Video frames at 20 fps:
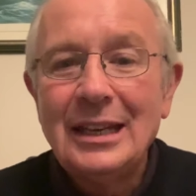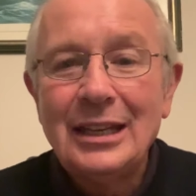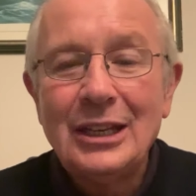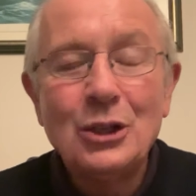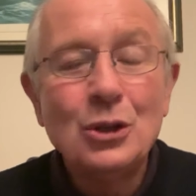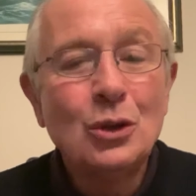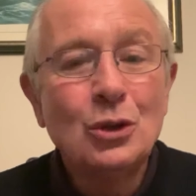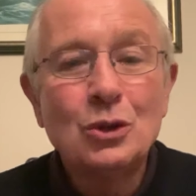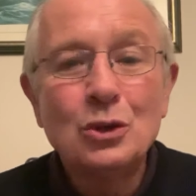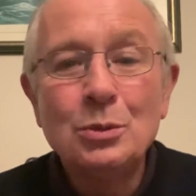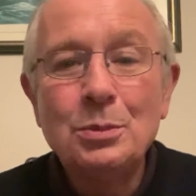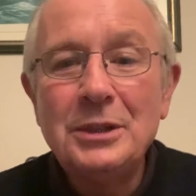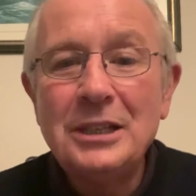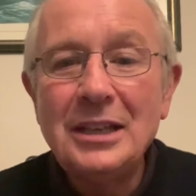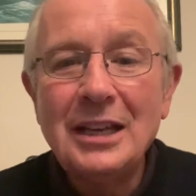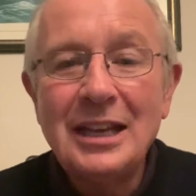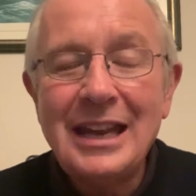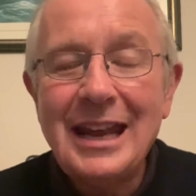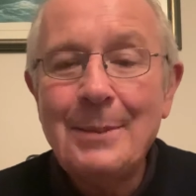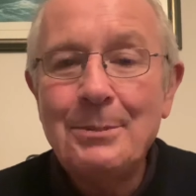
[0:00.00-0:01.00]
You know, to
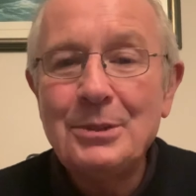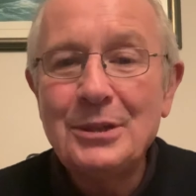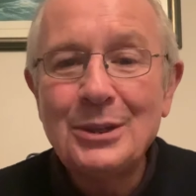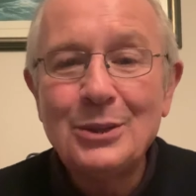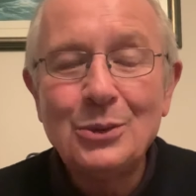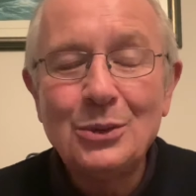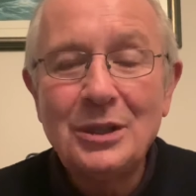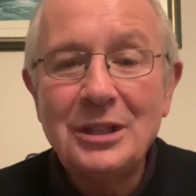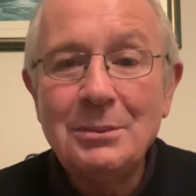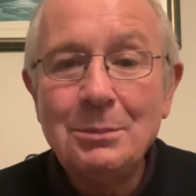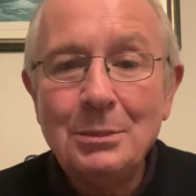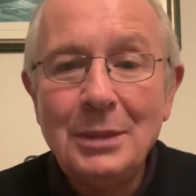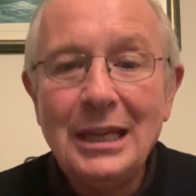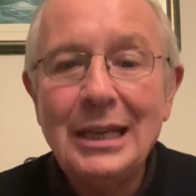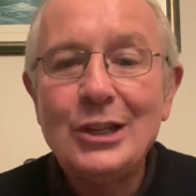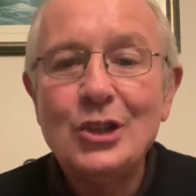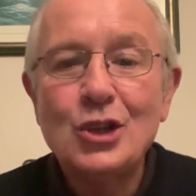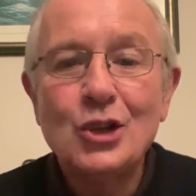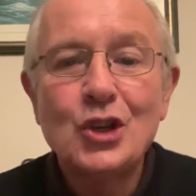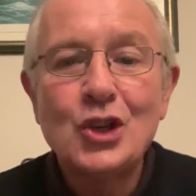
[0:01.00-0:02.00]
be an absolutely
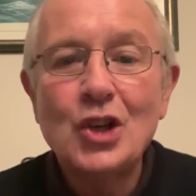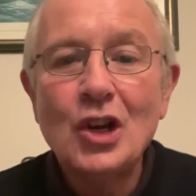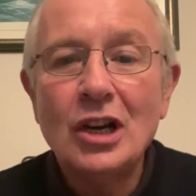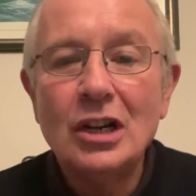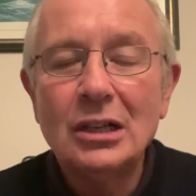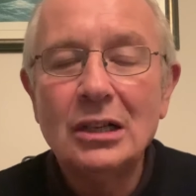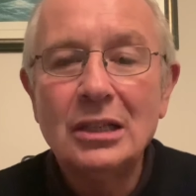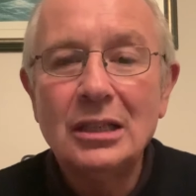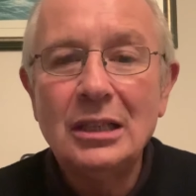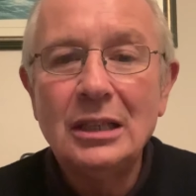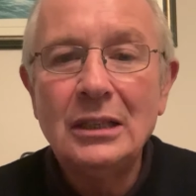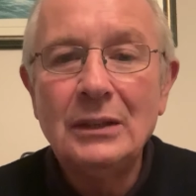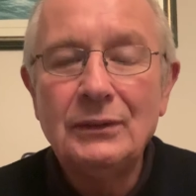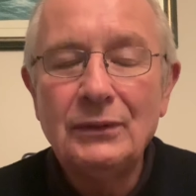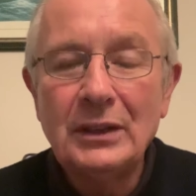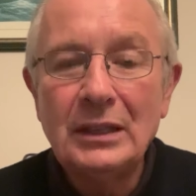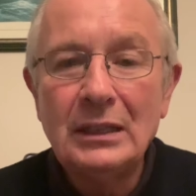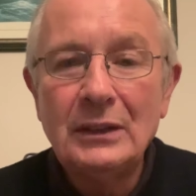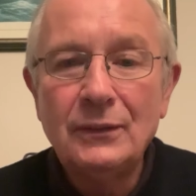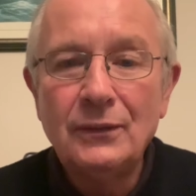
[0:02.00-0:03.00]
major shock
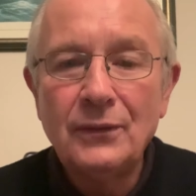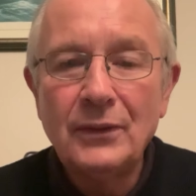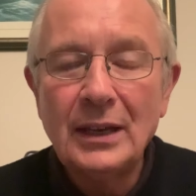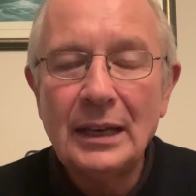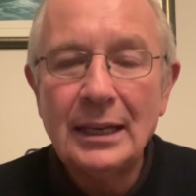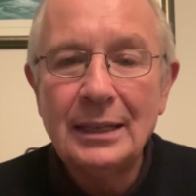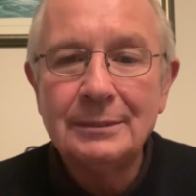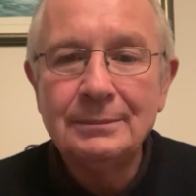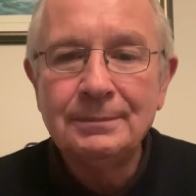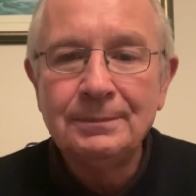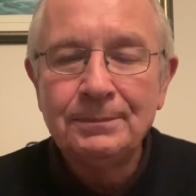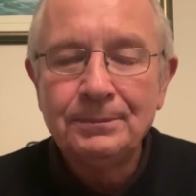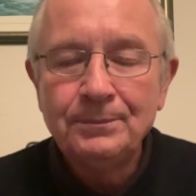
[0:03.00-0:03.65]
if they